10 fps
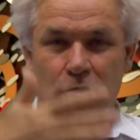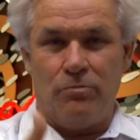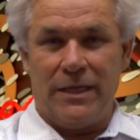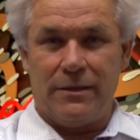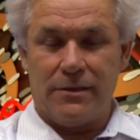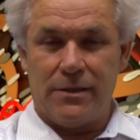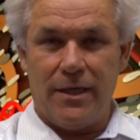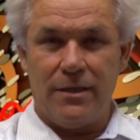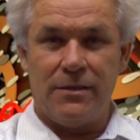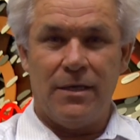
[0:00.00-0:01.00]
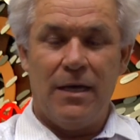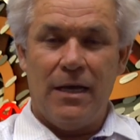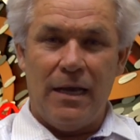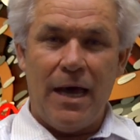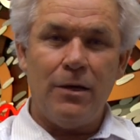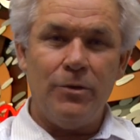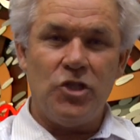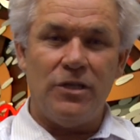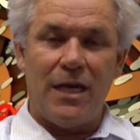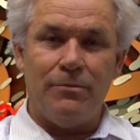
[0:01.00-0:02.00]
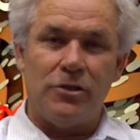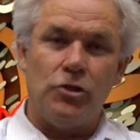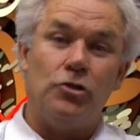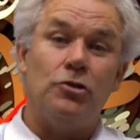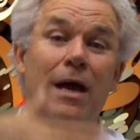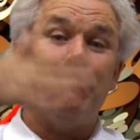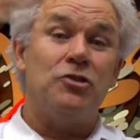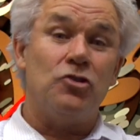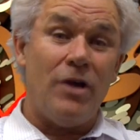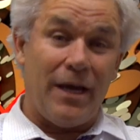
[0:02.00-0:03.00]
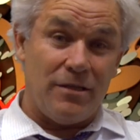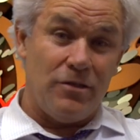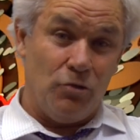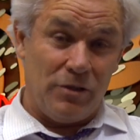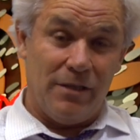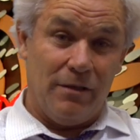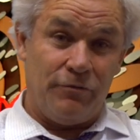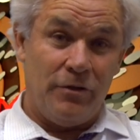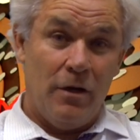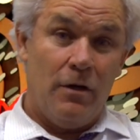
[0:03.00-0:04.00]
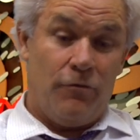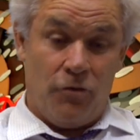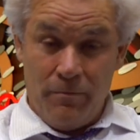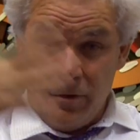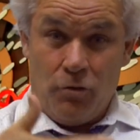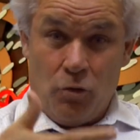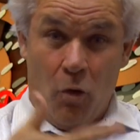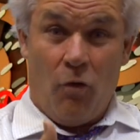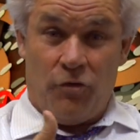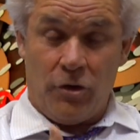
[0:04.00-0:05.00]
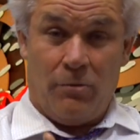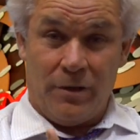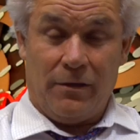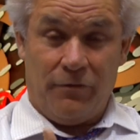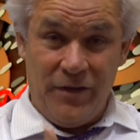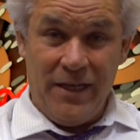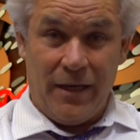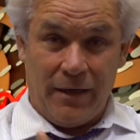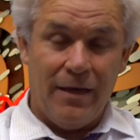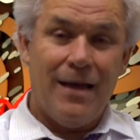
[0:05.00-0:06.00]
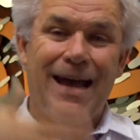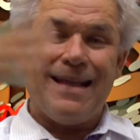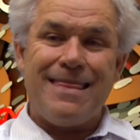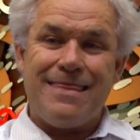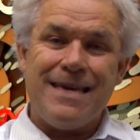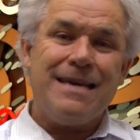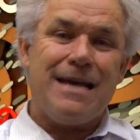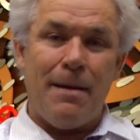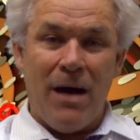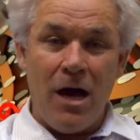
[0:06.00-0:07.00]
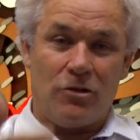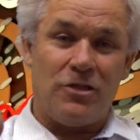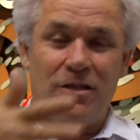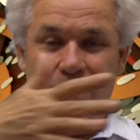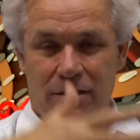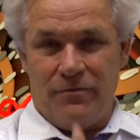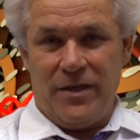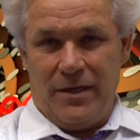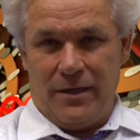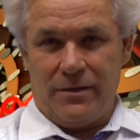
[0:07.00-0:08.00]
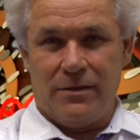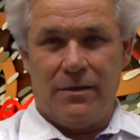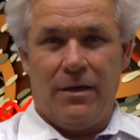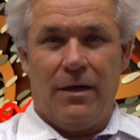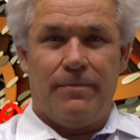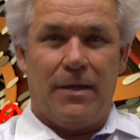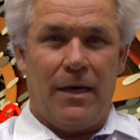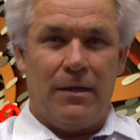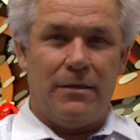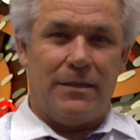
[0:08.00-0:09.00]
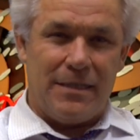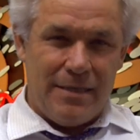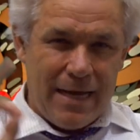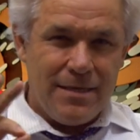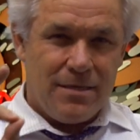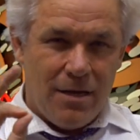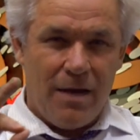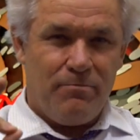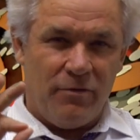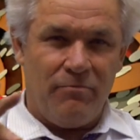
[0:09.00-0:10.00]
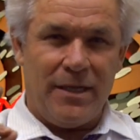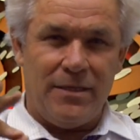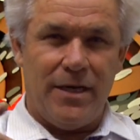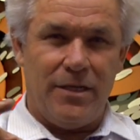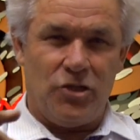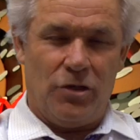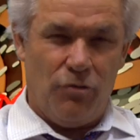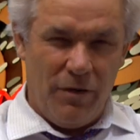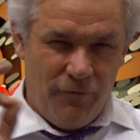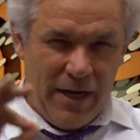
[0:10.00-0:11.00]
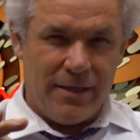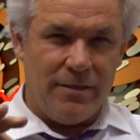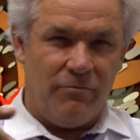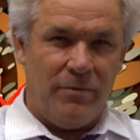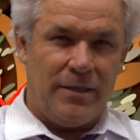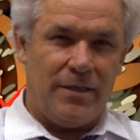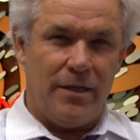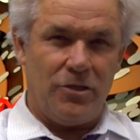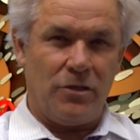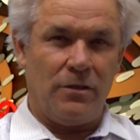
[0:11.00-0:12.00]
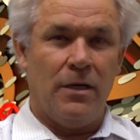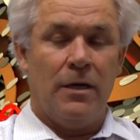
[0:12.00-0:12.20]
your mental states. Language enables you to abstract yourself from the raw phenomenal feeling and think about the feelings. And it's that type of mentation, reflective mentation,